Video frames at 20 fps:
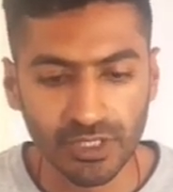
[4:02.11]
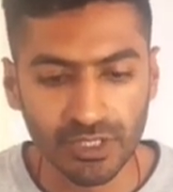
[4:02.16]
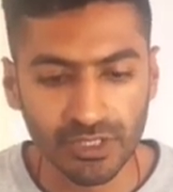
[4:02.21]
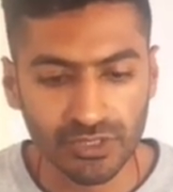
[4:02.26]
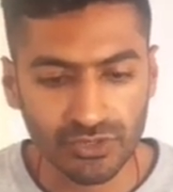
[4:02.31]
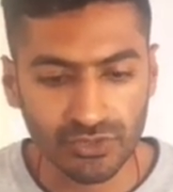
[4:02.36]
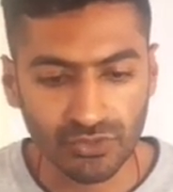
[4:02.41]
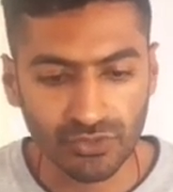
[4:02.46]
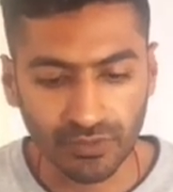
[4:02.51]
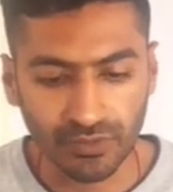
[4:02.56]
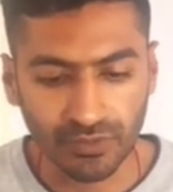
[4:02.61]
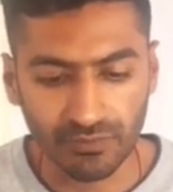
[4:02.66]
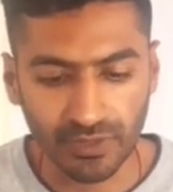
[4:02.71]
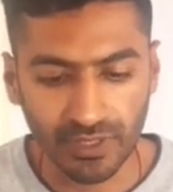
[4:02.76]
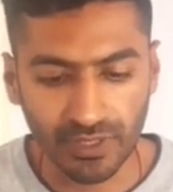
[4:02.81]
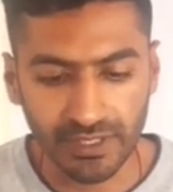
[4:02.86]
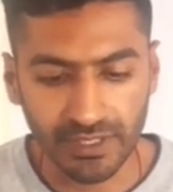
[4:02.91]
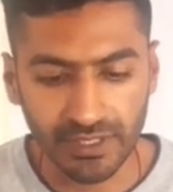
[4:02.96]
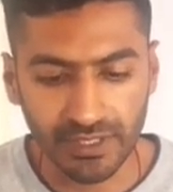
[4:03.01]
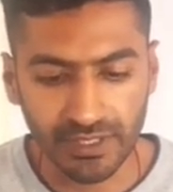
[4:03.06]
So if you
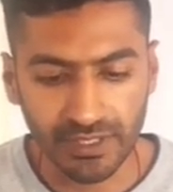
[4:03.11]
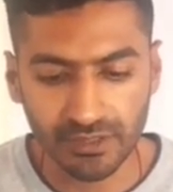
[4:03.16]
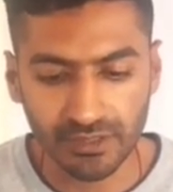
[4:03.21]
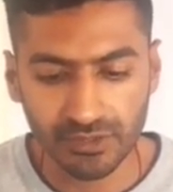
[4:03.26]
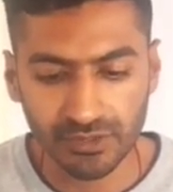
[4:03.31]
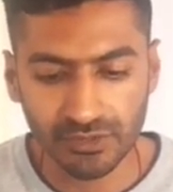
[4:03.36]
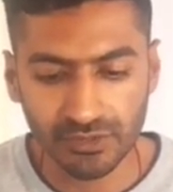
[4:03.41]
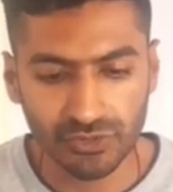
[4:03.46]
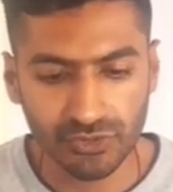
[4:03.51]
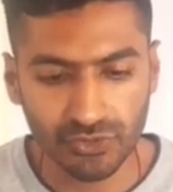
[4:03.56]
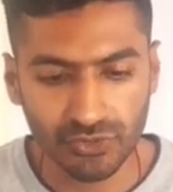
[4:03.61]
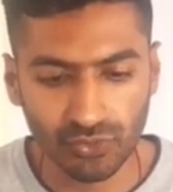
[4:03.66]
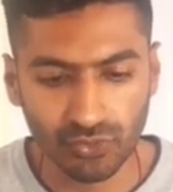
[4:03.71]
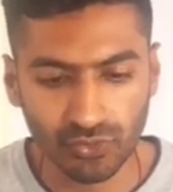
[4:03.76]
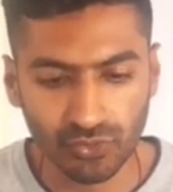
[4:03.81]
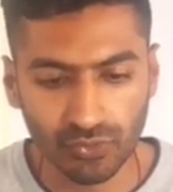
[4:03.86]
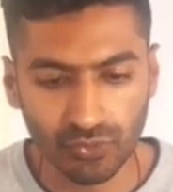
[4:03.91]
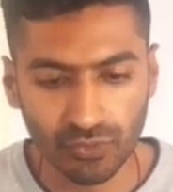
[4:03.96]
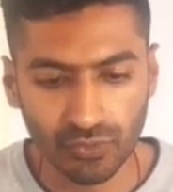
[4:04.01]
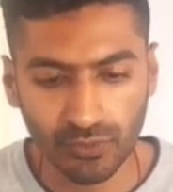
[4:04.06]
write
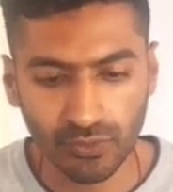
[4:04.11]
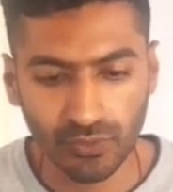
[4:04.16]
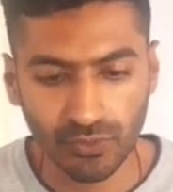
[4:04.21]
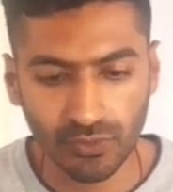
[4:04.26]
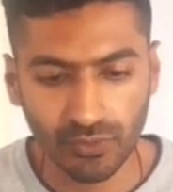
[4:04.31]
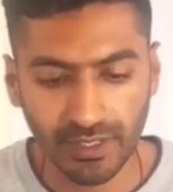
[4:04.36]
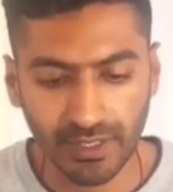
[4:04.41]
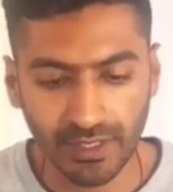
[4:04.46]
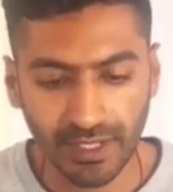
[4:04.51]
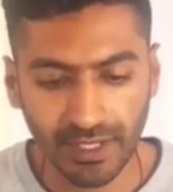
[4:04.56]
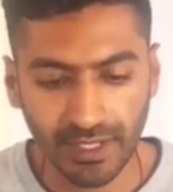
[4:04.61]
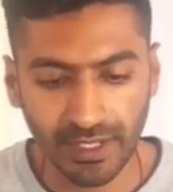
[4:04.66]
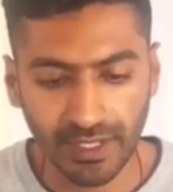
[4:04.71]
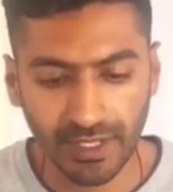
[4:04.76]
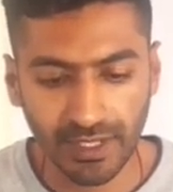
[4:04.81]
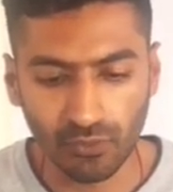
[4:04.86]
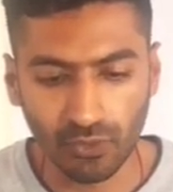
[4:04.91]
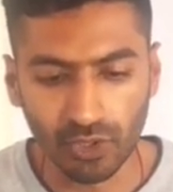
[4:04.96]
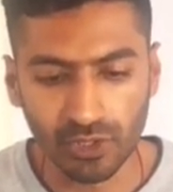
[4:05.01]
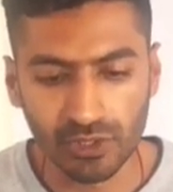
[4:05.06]
true and
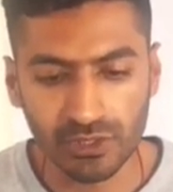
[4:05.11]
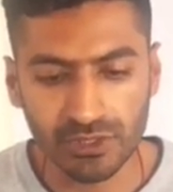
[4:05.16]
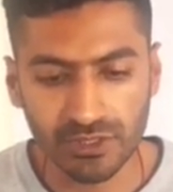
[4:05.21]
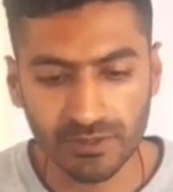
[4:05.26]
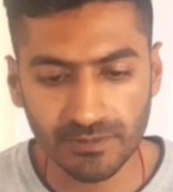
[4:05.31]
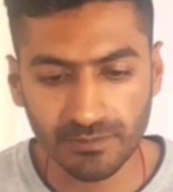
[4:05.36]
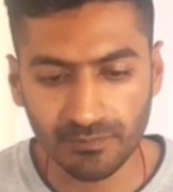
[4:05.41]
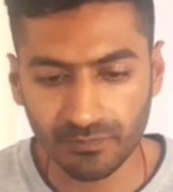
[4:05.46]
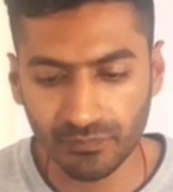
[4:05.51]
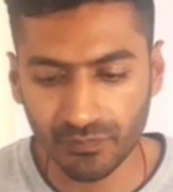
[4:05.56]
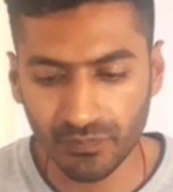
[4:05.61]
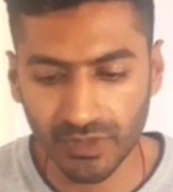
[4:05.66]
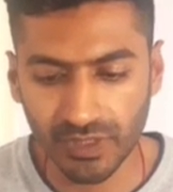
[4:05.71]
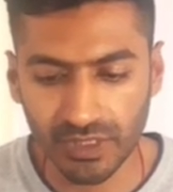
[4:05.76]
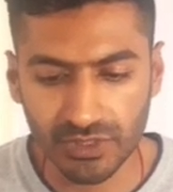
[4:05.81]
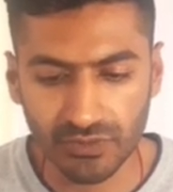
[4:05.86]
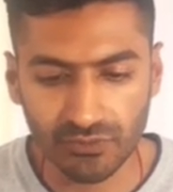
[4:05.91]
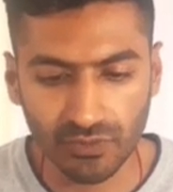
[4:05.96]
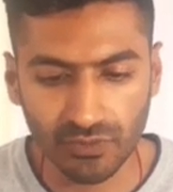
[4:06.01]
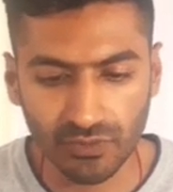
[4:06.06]
false,
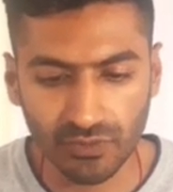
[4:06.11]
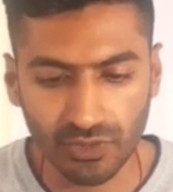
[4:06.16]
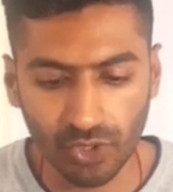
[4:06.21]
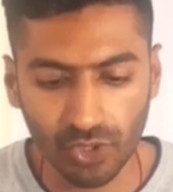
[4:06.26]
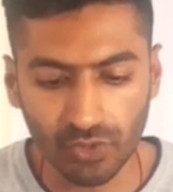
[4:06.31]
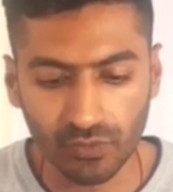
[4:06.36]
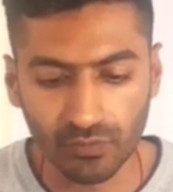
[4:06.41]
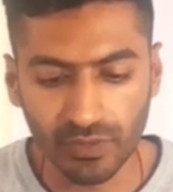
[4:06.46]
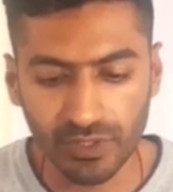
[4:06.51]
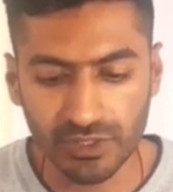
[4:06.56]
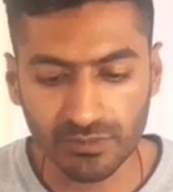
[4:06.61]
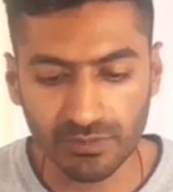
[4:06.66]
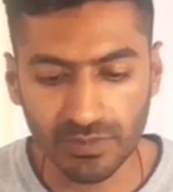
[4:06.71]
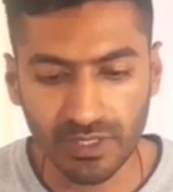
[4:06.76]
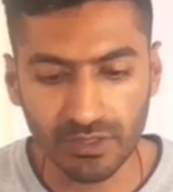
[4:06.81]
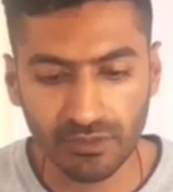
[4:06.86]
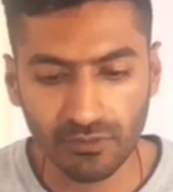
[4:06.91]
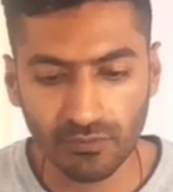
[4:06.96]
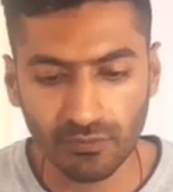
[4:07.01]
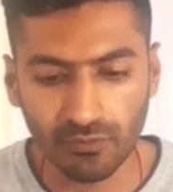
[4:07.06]
this will always be
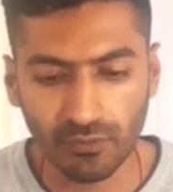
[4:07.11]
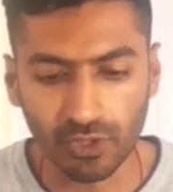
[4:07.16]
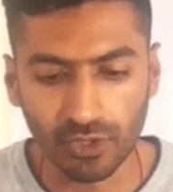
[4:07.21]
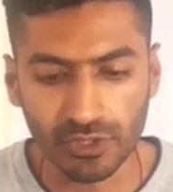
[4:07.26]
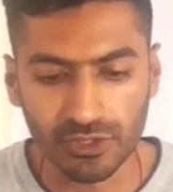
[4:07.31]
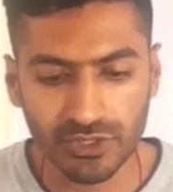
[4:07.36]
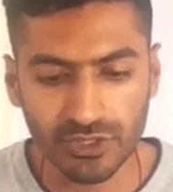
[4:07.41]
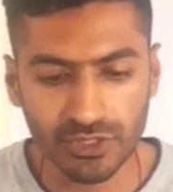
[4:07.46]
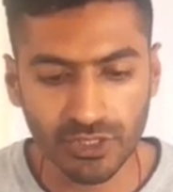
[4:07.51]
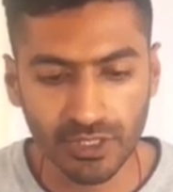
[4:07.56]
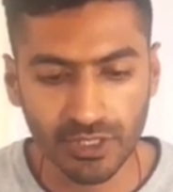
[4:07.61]
false.